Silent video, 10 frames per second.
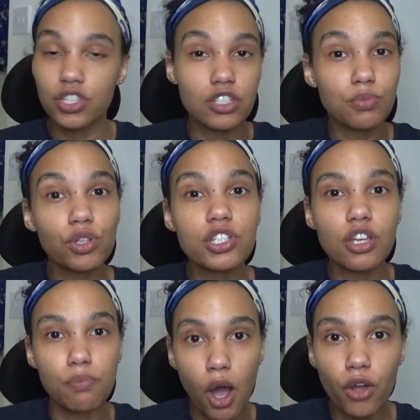The smallest
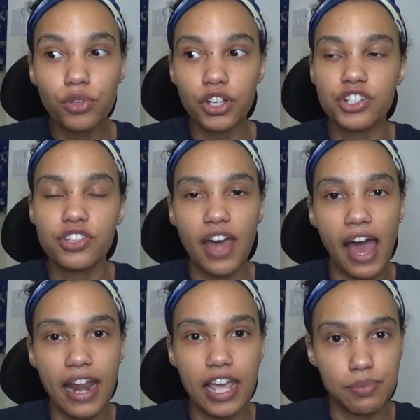component
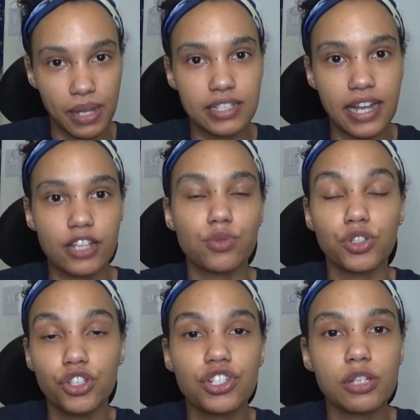that a play text will
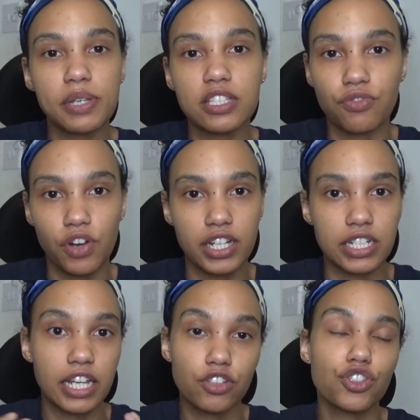usually be
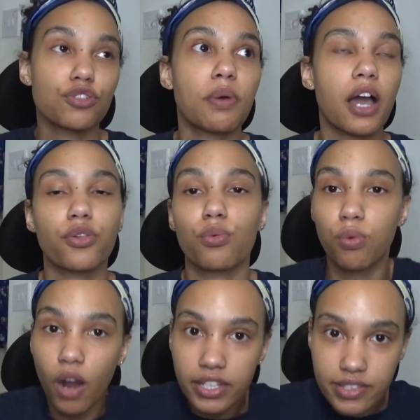divided into by the
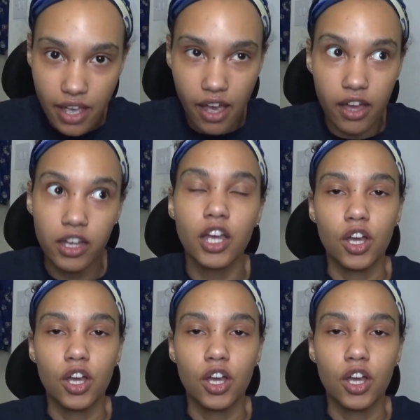writer